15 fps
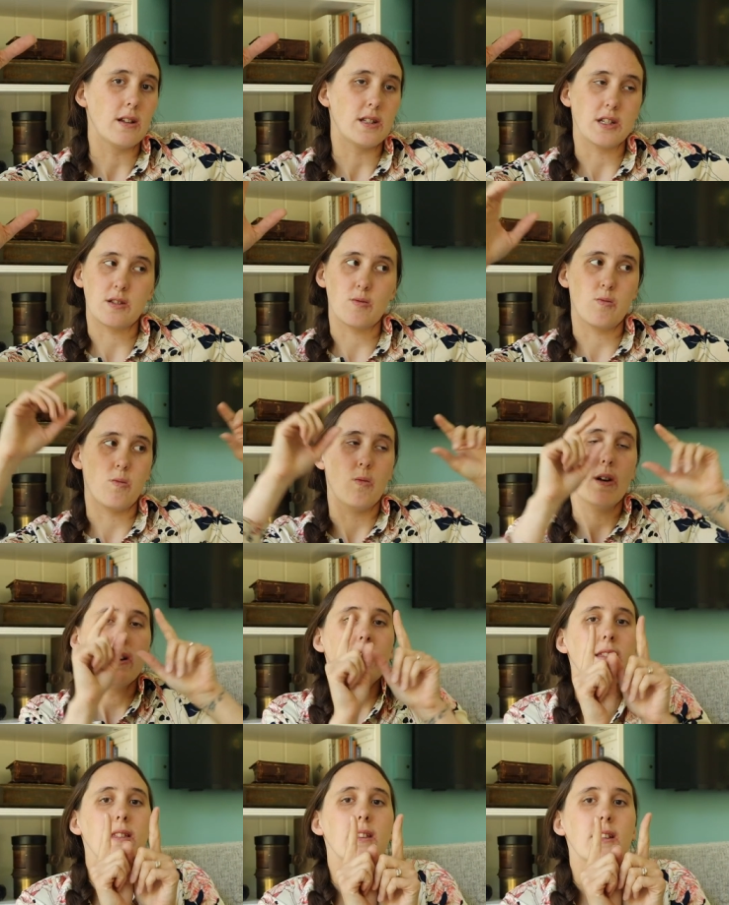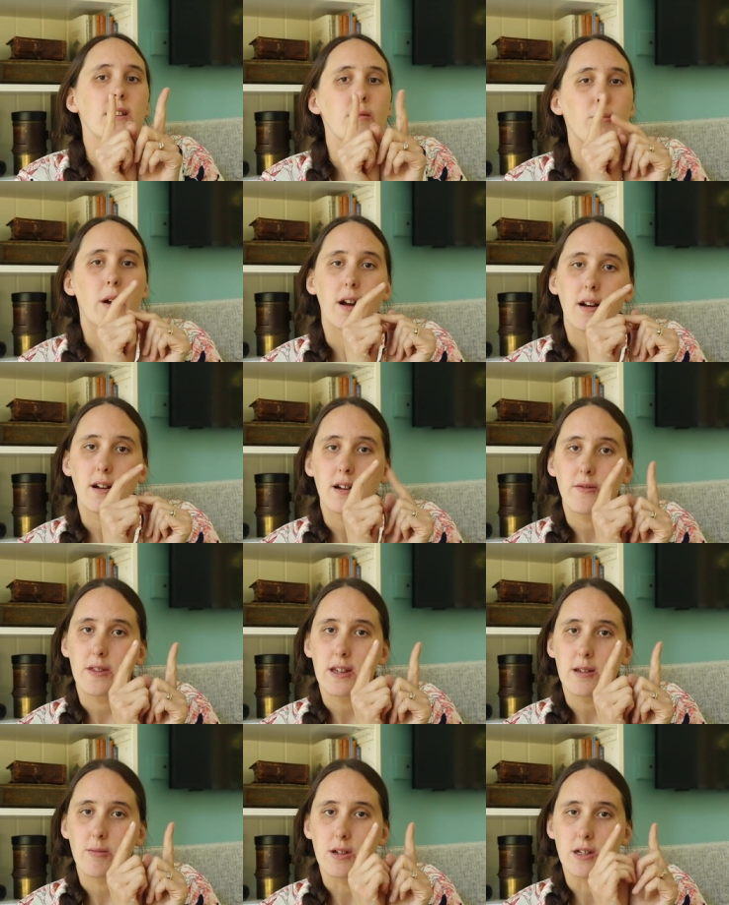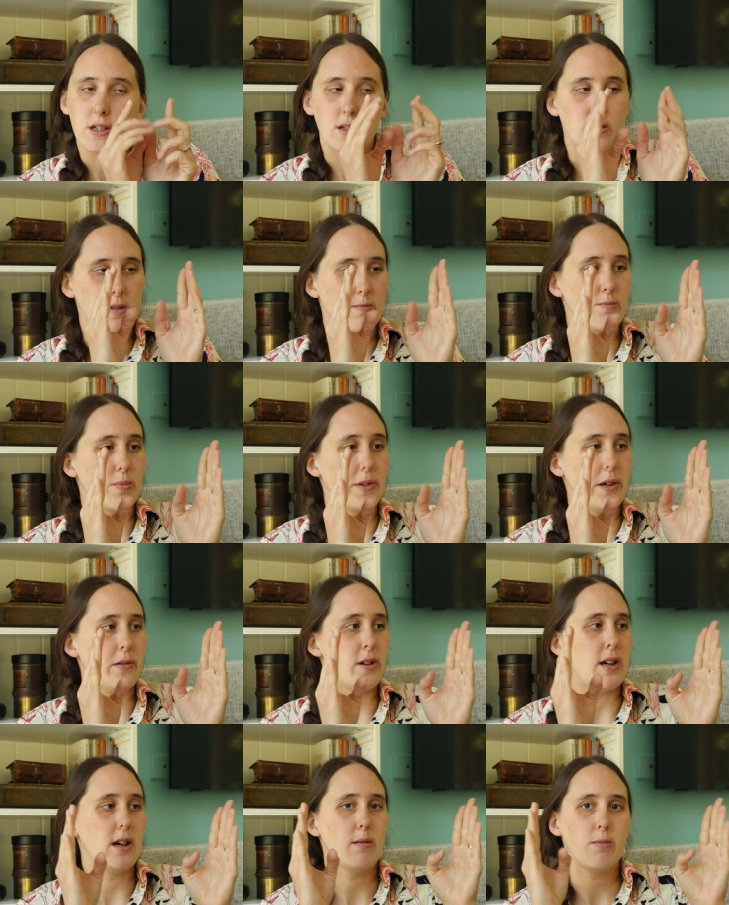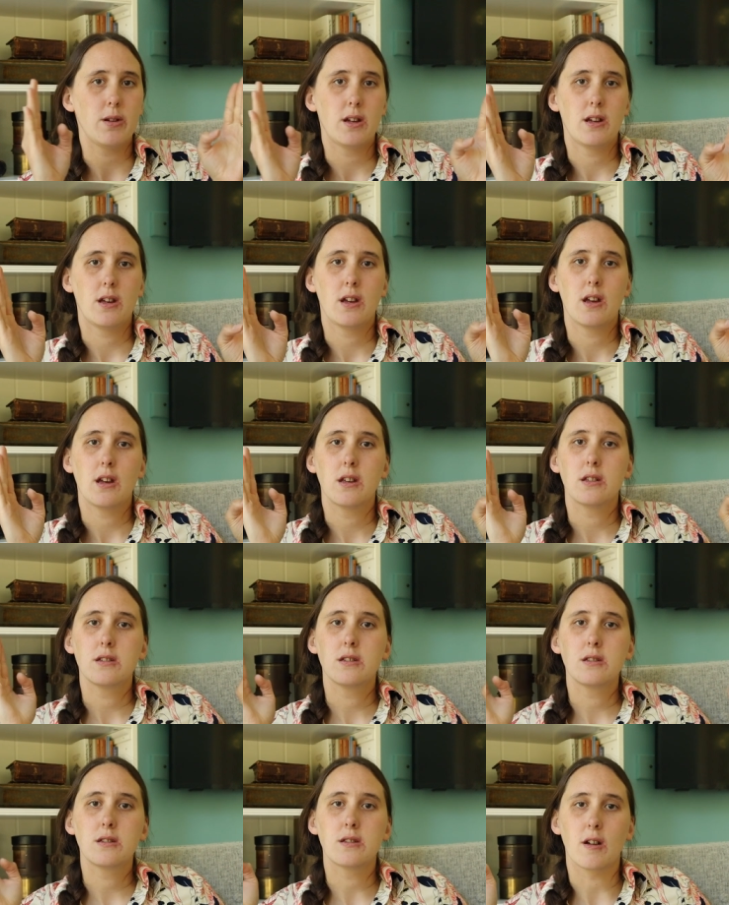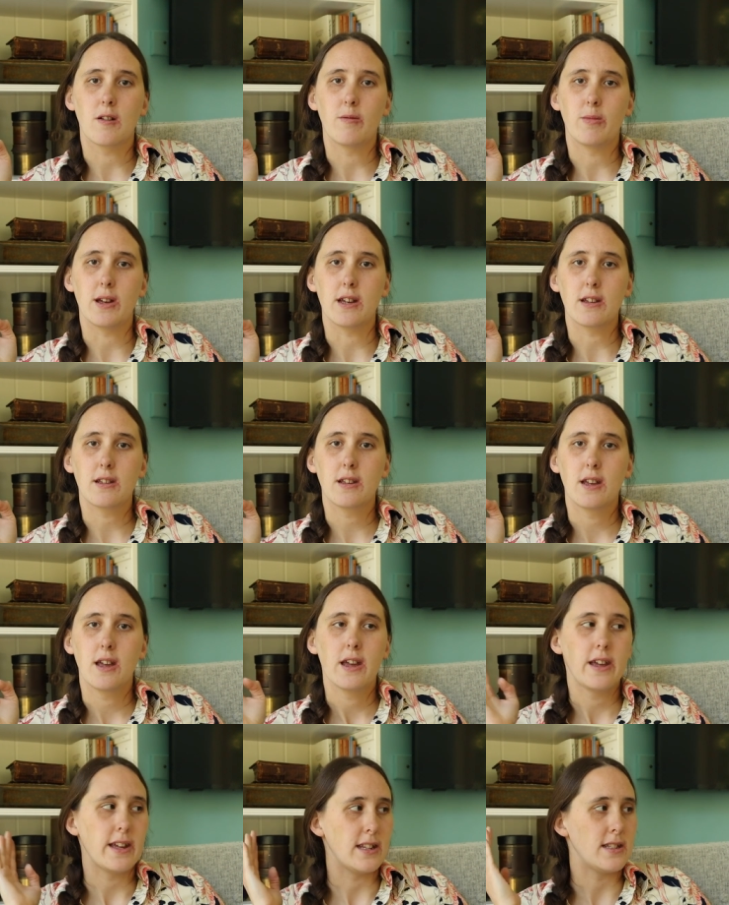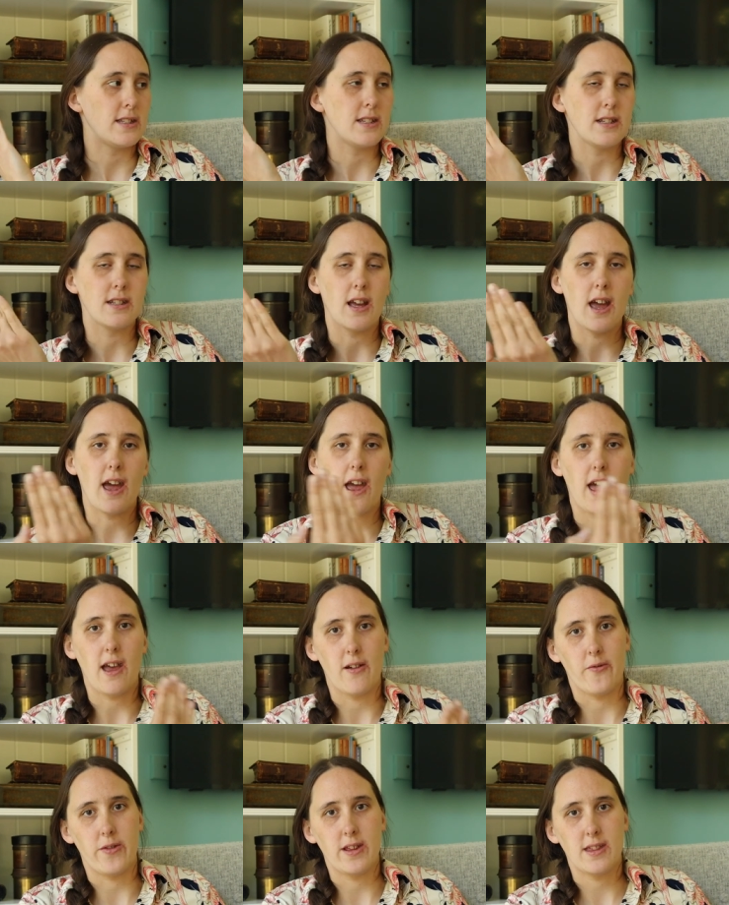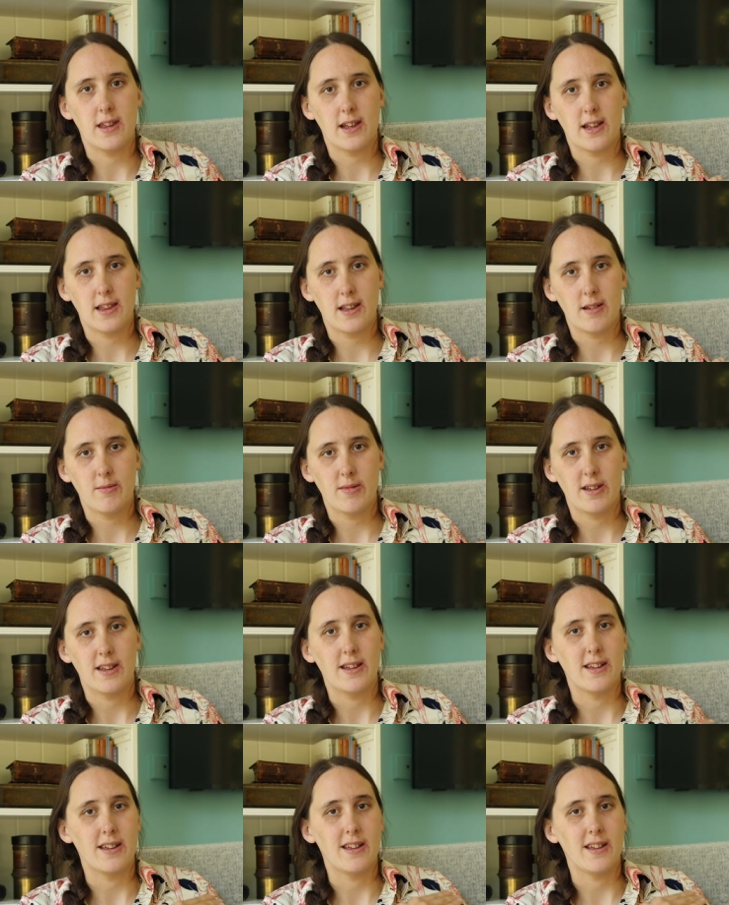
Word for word: just one little part of the image. You blow it up so big and see everything in them.